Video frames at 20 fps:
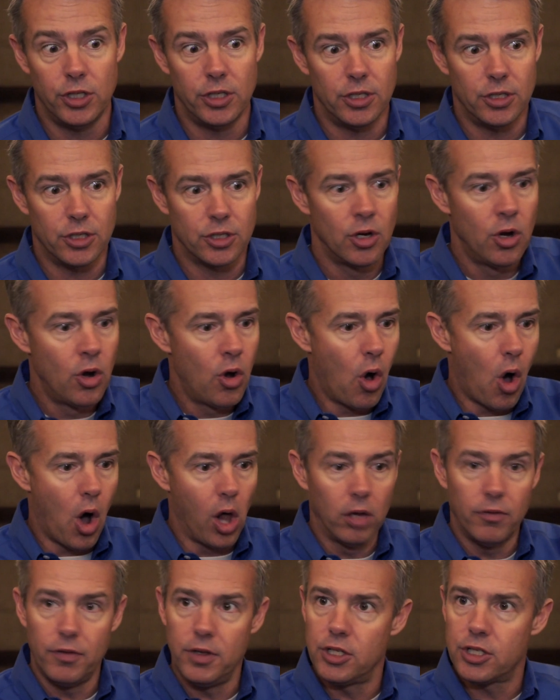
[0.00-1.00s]
is
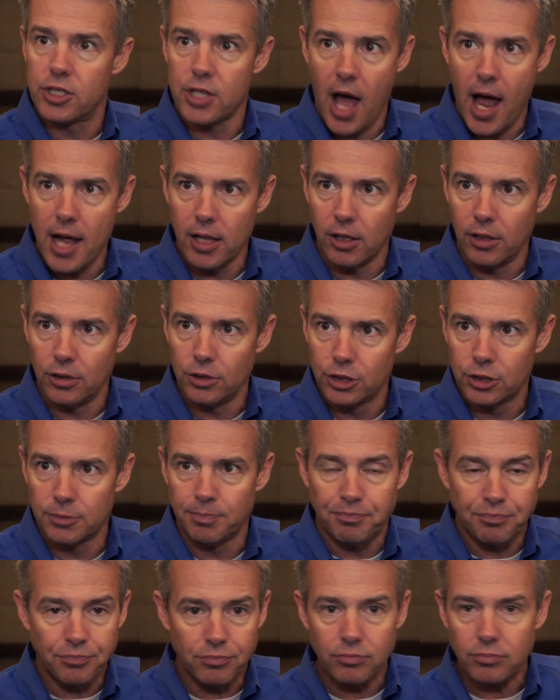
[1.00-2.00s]
all of these silos
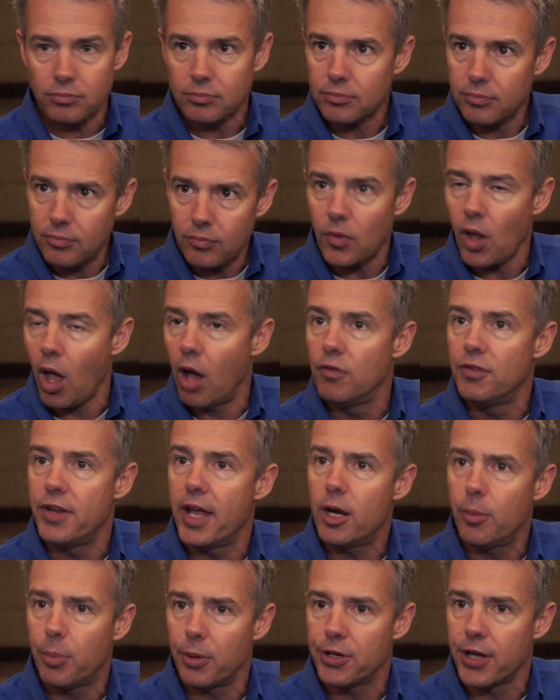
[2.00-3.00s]
of
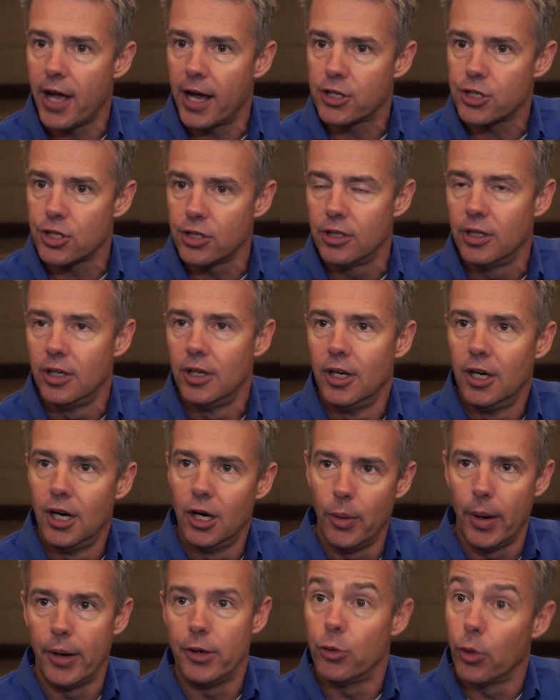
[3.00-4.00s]
data protection
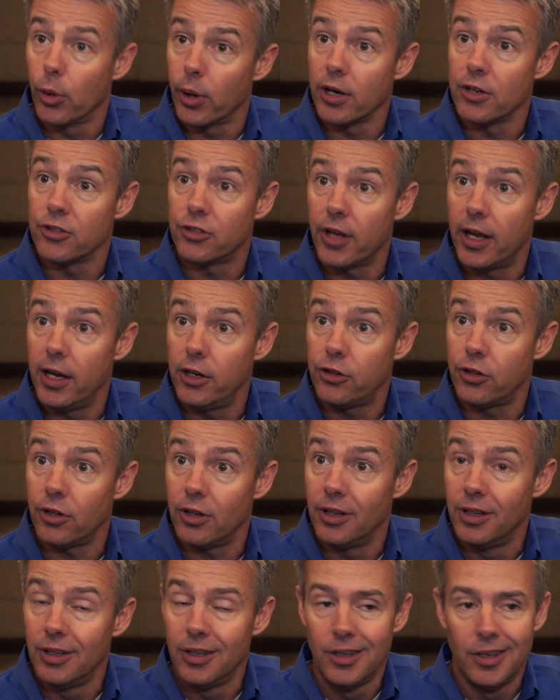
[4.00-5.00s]
around your organization.
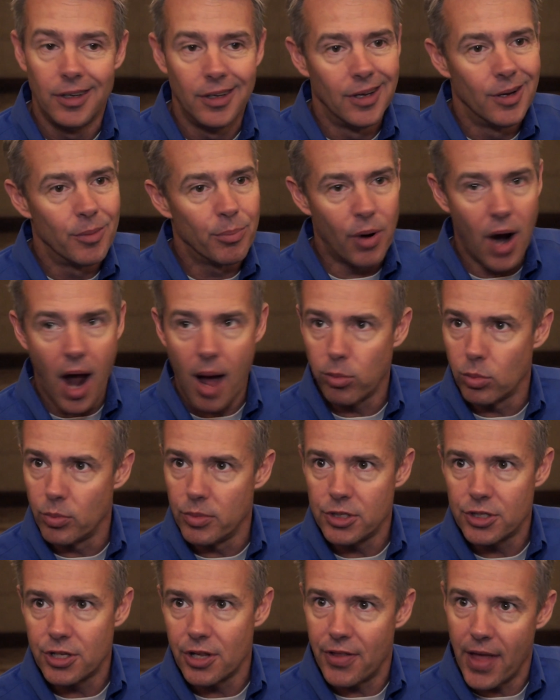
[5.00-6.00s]
Problem
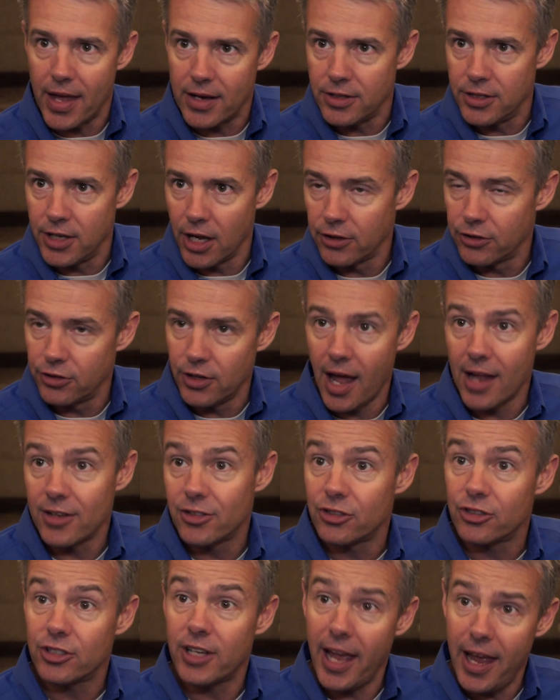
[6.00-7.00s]
is that does not
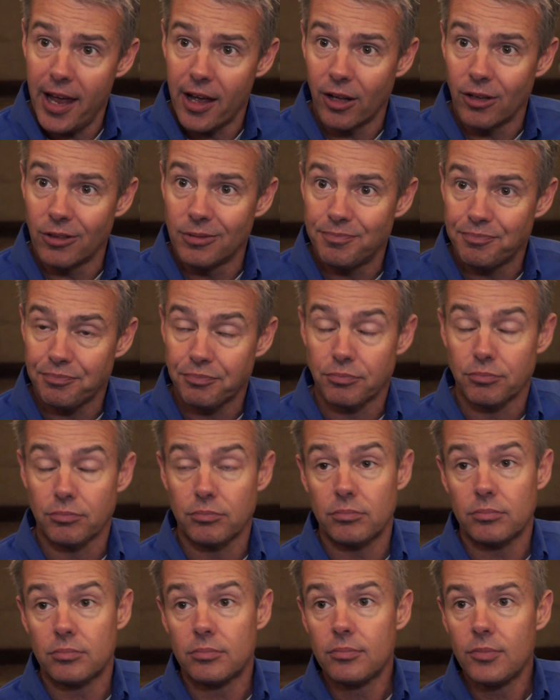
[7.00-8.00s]
scale
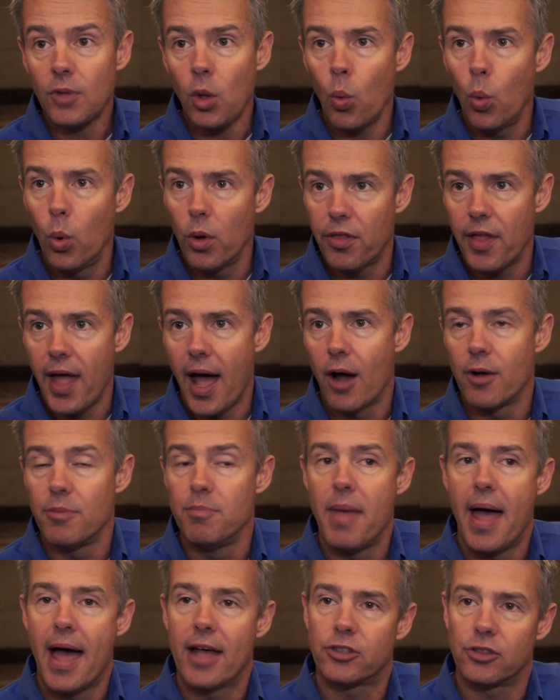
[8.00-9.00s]
without
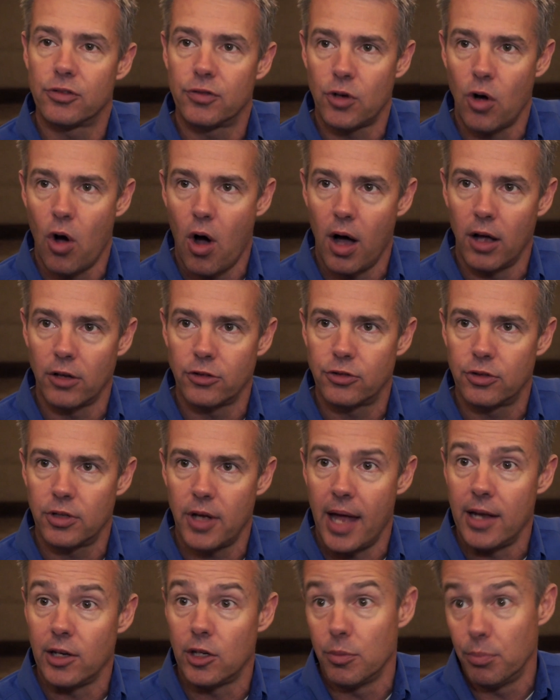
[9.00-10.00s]
massive cost
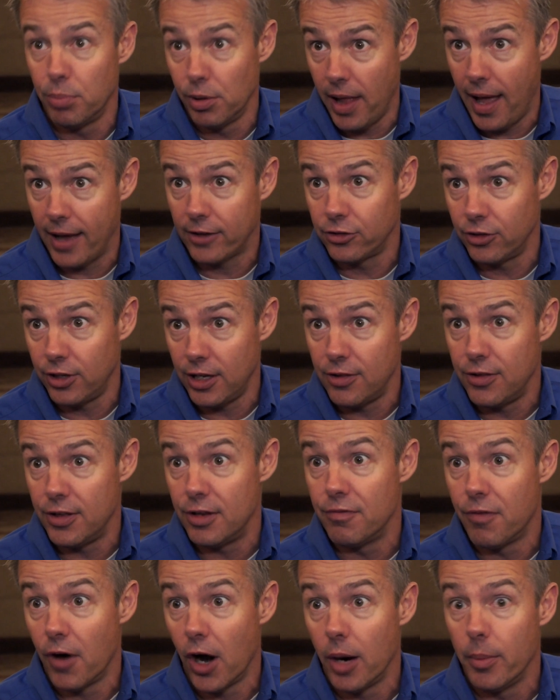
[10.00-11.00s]
and complexity in the
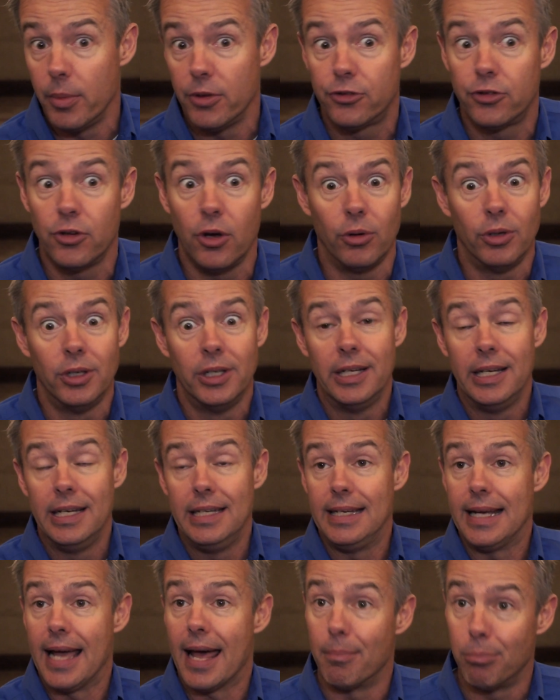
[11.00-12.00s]
environment. So
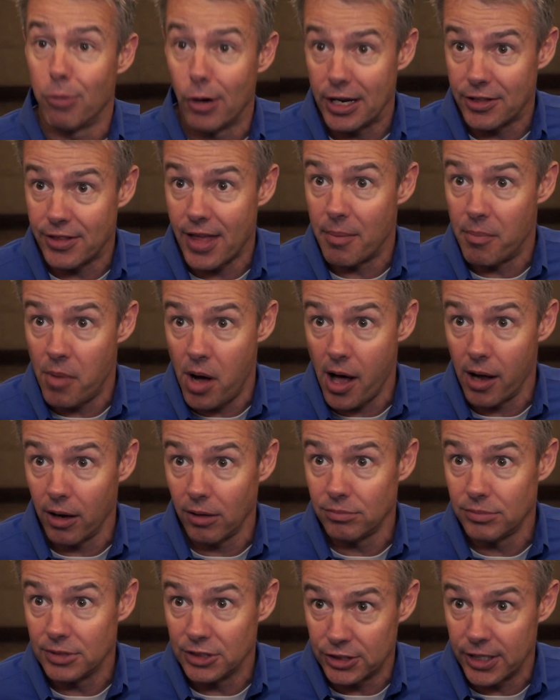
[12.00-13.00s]
you got to break that model,
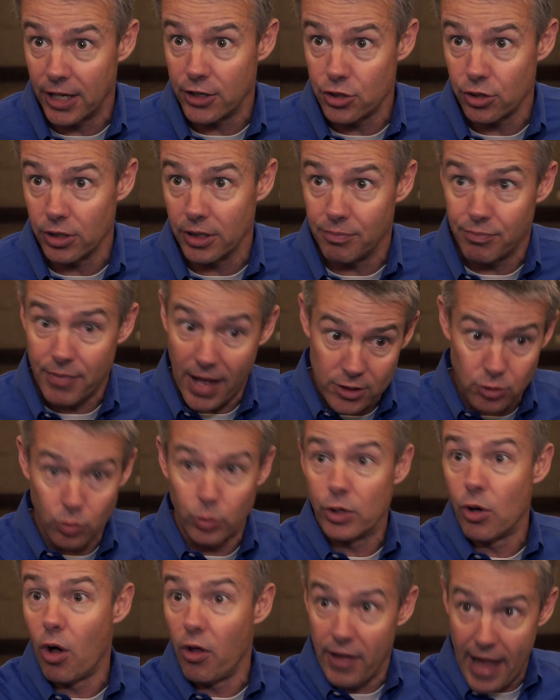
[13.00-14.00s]
essentially. That's what
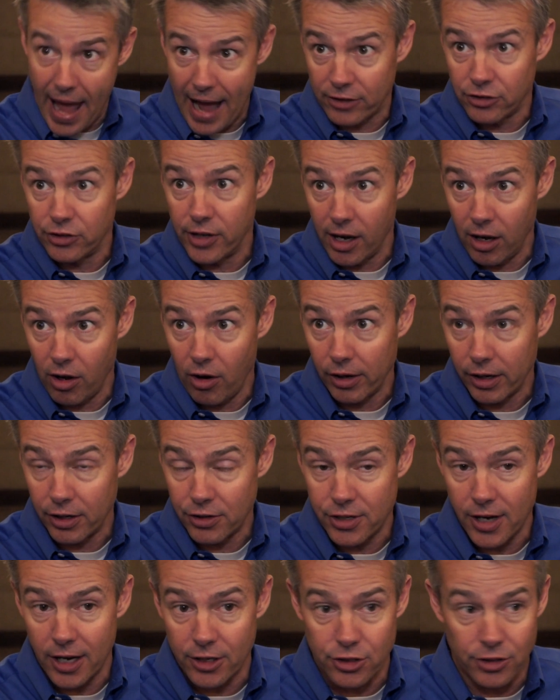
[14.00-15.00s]
we call the accidental
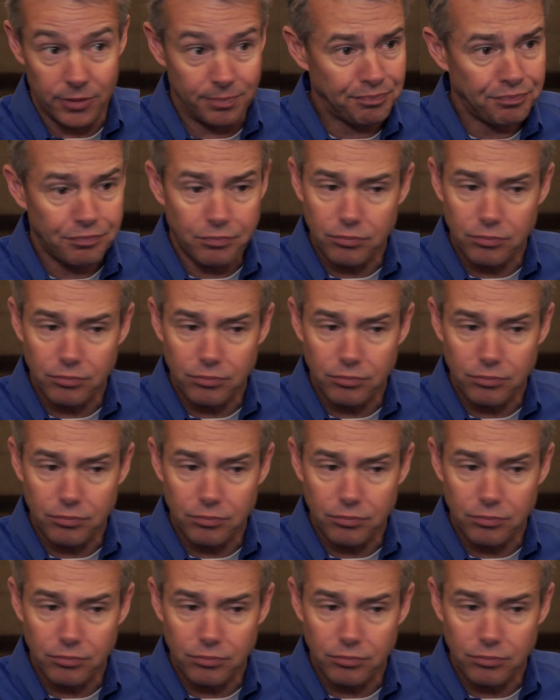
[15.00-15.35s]
architecture.